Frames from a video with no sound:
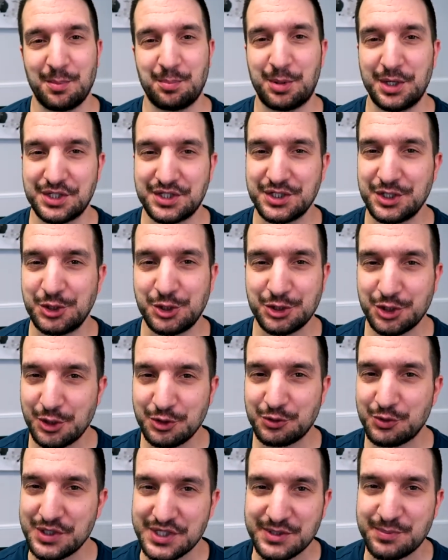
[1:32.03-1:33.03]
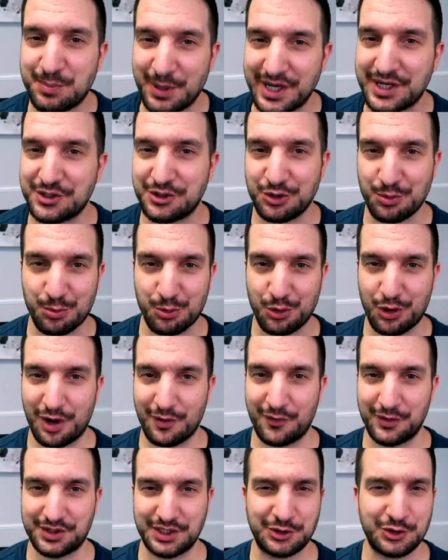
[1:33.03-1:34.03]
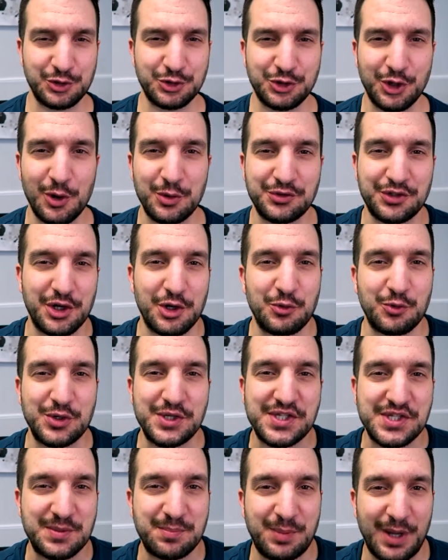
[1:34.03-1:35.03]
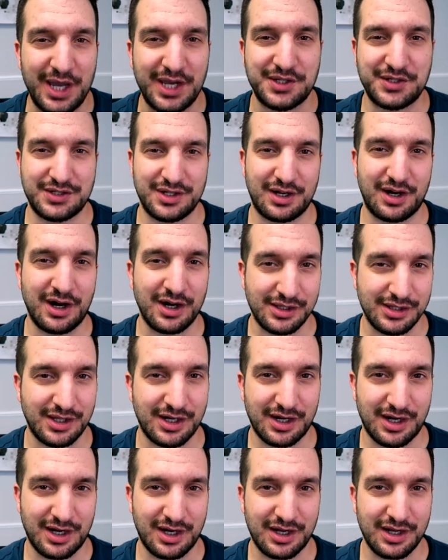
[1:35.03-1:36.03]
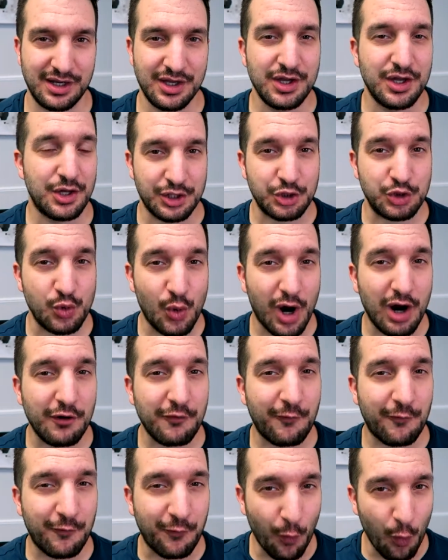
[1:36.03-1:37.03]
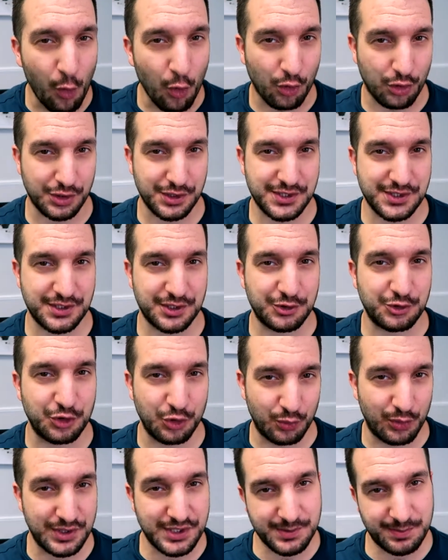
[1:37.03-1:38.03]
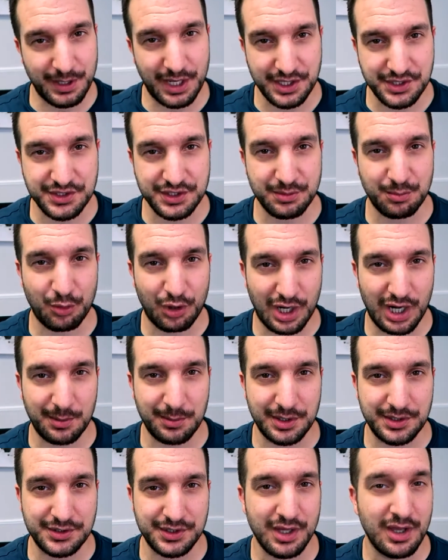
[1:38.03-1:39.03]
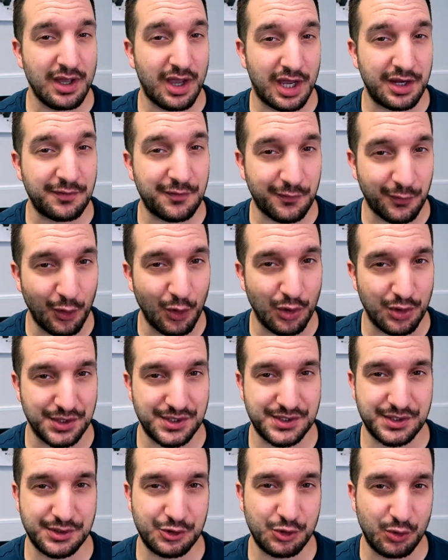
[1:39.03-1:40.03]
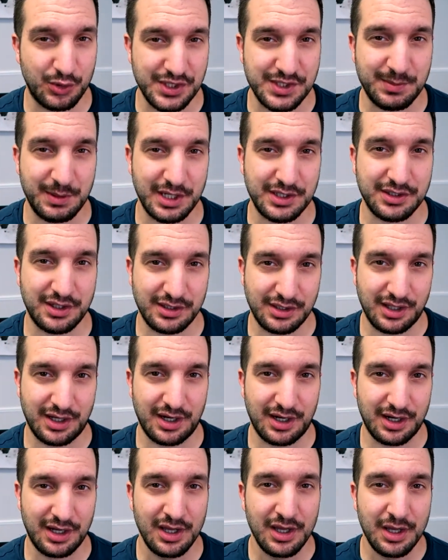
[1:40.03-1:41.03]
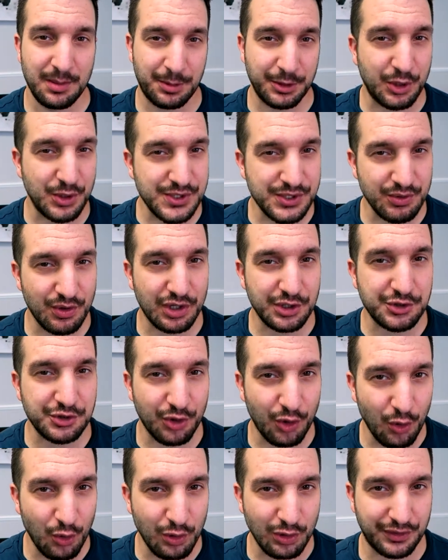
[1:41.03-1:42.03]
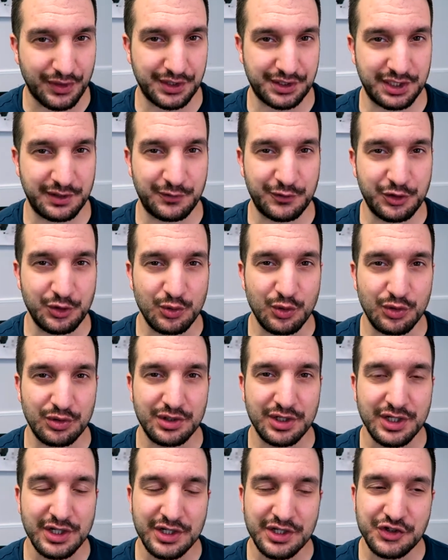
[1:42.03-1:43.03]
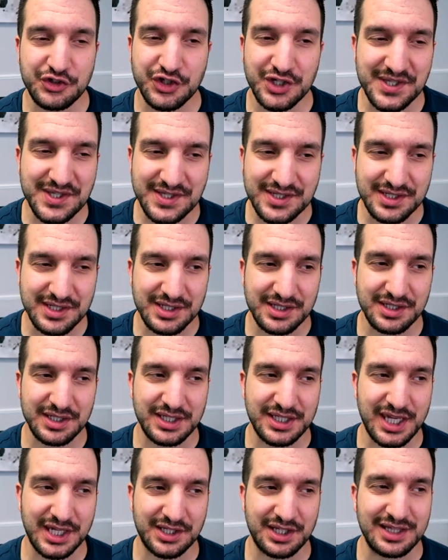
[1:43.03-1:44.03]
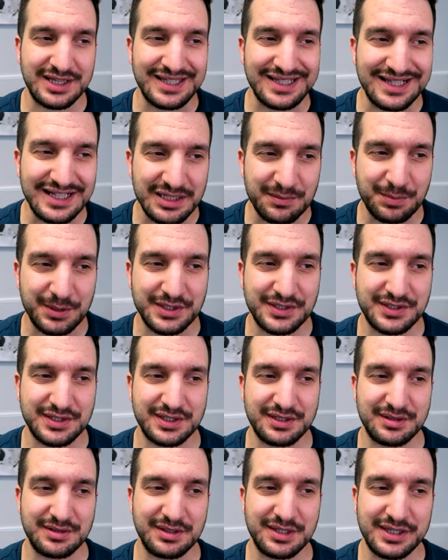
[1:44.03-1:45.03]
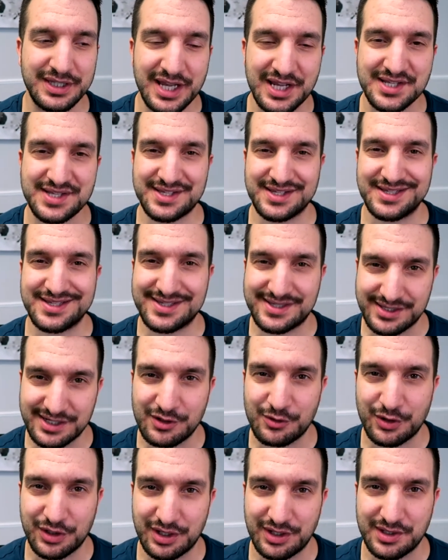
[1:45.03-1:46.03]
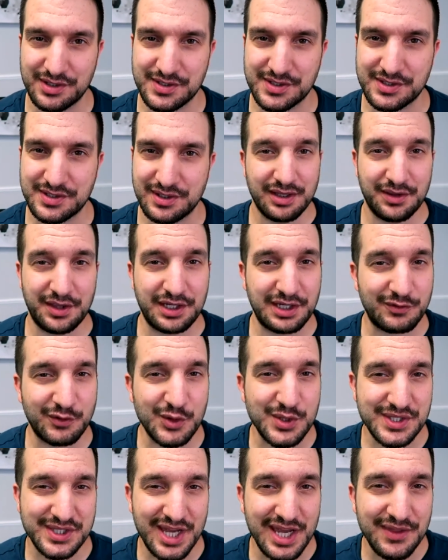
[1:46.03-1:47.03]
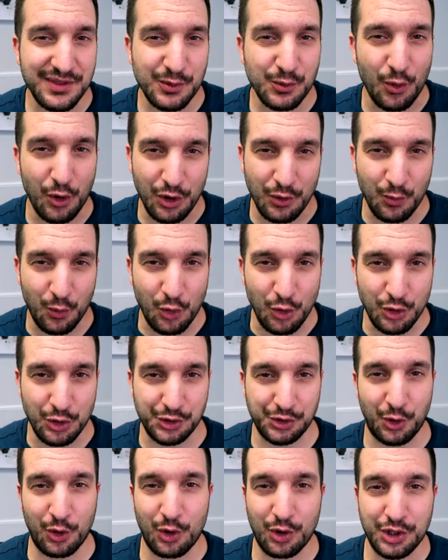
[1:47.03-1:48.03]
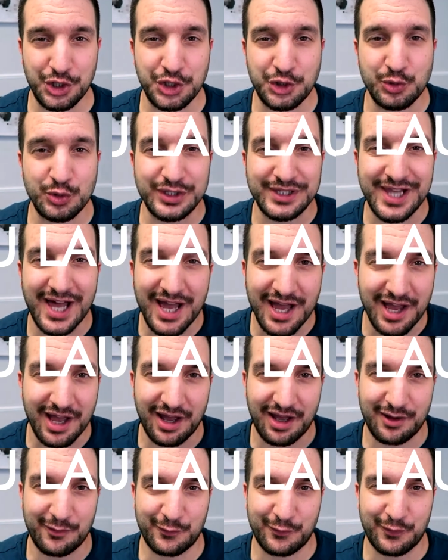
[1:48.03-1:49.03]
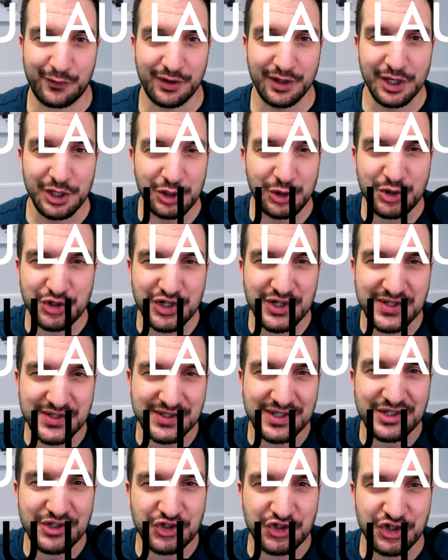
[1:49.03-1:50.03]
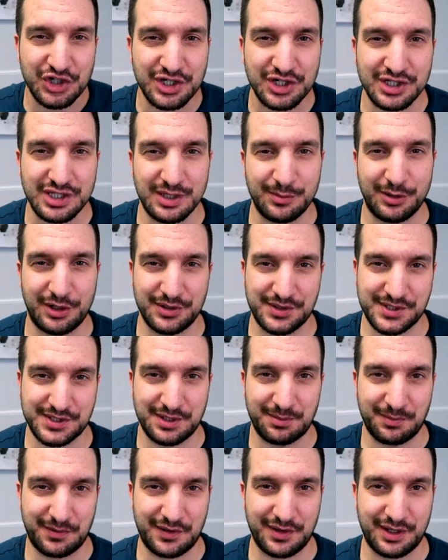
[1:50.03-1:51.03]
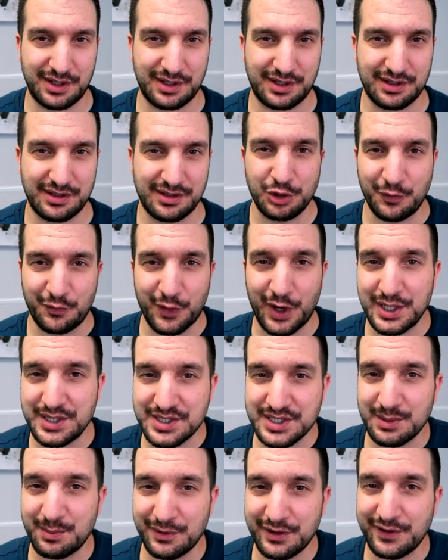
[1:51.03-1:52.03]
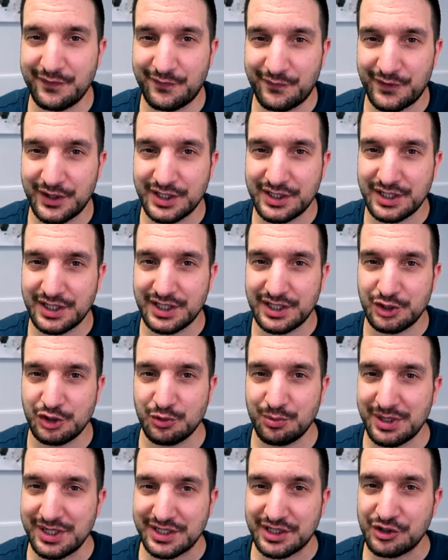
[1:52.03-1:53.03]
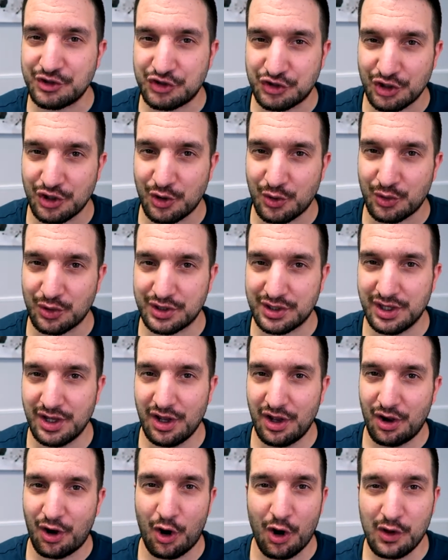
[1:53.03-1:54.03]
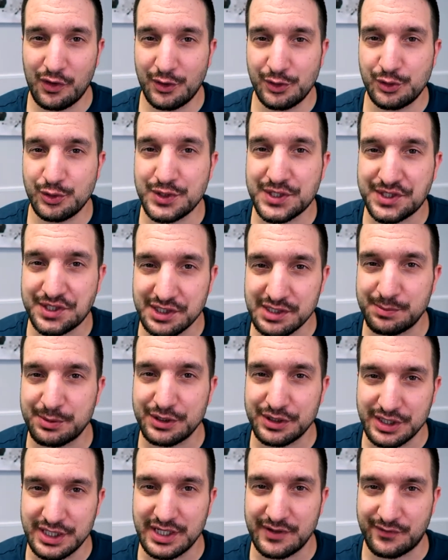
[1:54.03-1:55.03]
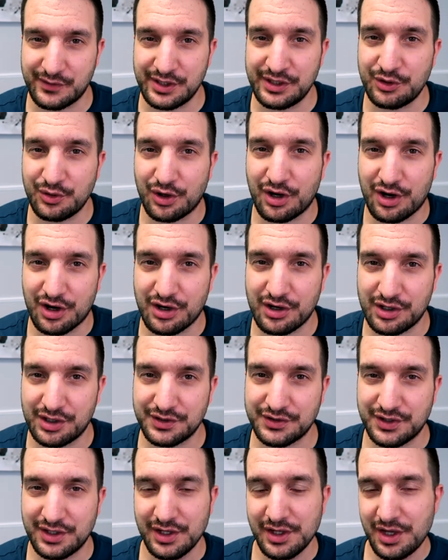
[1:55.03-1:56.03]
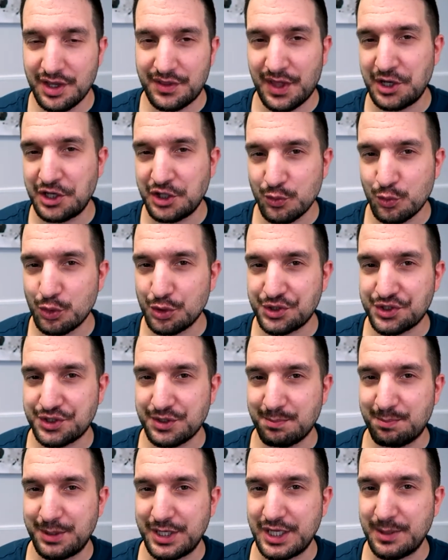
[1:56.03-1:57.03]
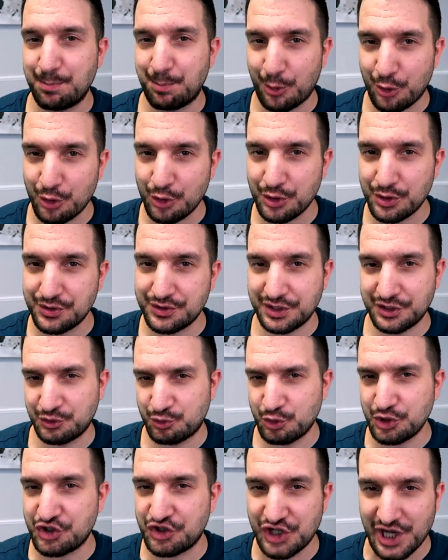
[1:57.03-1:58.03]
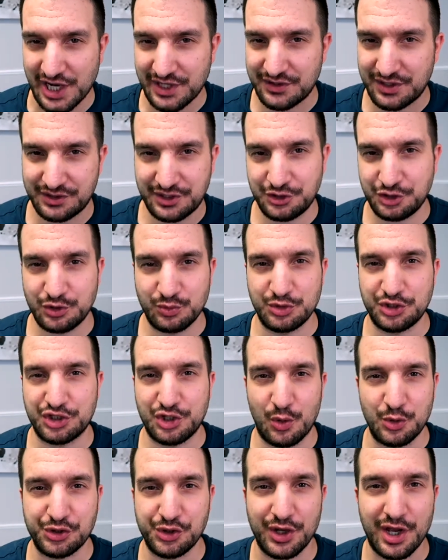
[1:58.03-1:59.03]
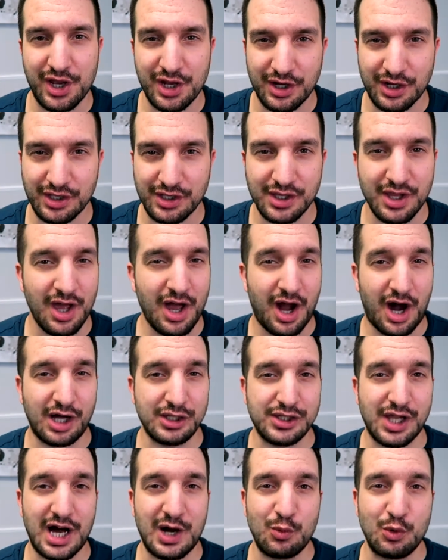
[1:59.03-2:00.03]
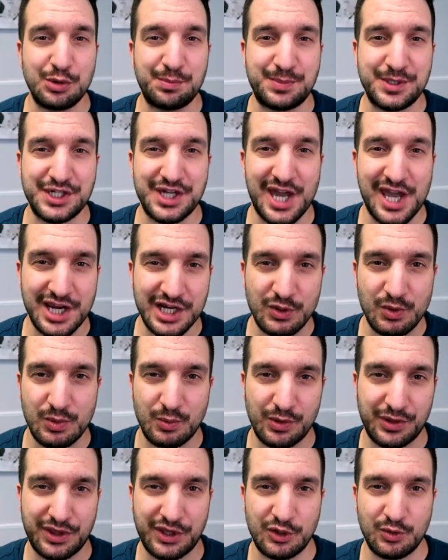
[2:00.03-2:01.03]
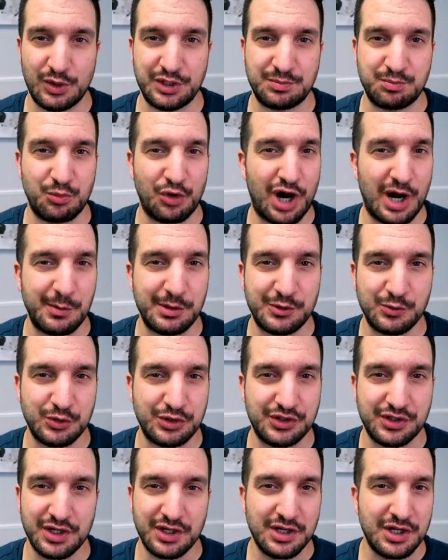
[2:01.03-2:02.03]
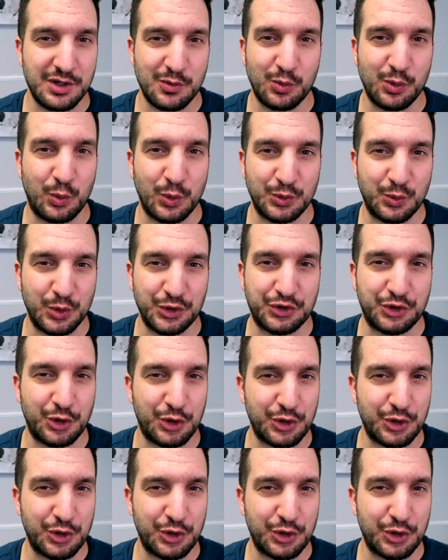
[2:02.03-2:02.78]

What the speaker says: But you don't respect your Prophet and you don't respect Allah. You are forced to respect Muhammad and forced to respect Allah. Because you are told that if you just get a little bit less serious, that if you say the wrong word or you laugh, you just chuckle about something, you find something funny, you make a joke, although you still believe in your heart, then you would be burned and rejected and you would go to hell. Allah would be angry with you and Muhammad would